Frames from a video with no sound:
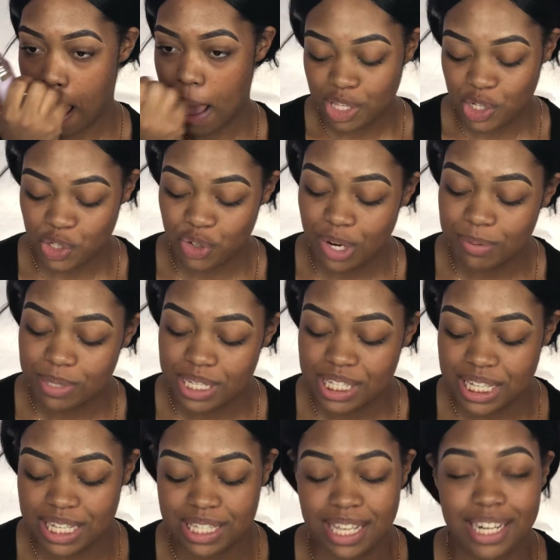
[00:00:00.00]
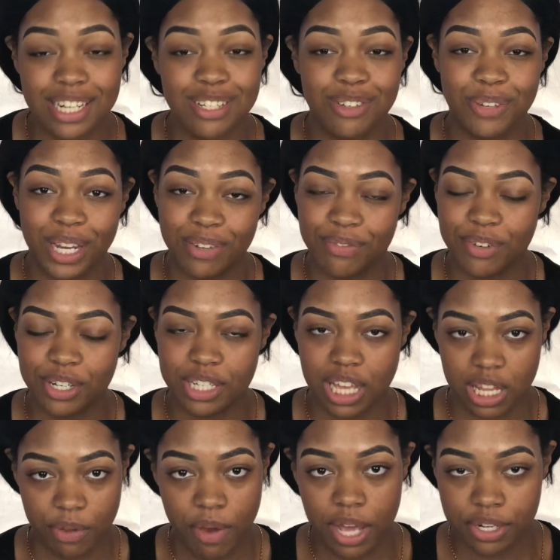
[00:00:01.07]
The description says that it is great for
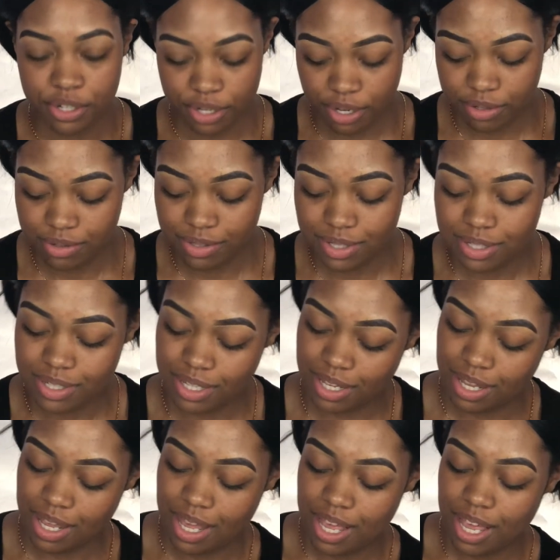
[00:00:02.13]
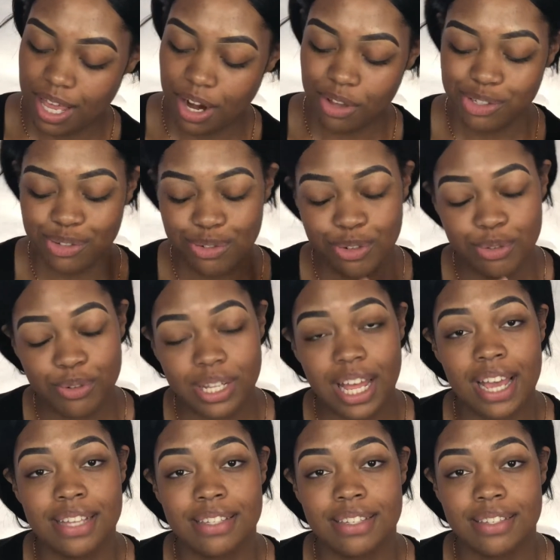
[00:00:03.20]
yellow undertones. It also
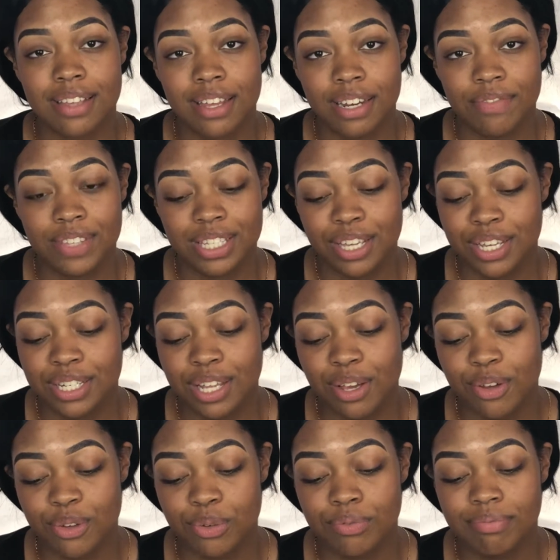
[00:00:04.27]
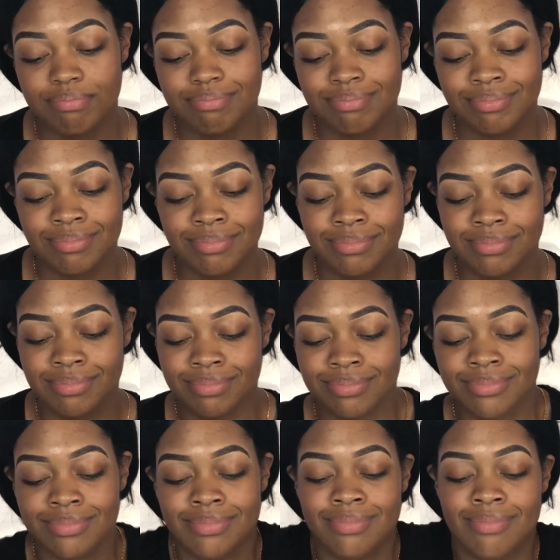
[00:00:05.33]
neutralizes uneven skin tone.
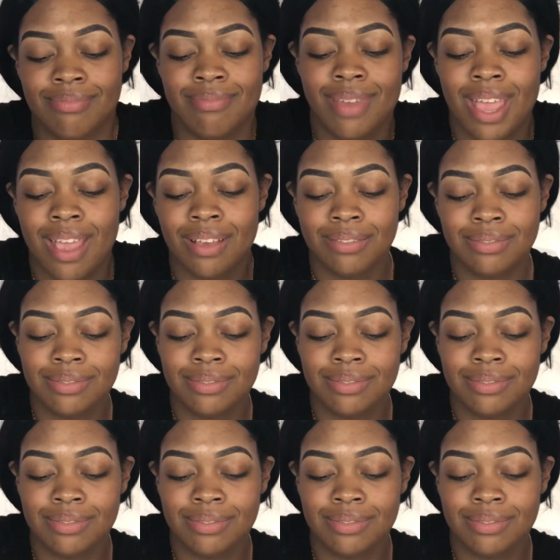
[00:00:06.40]
Meh.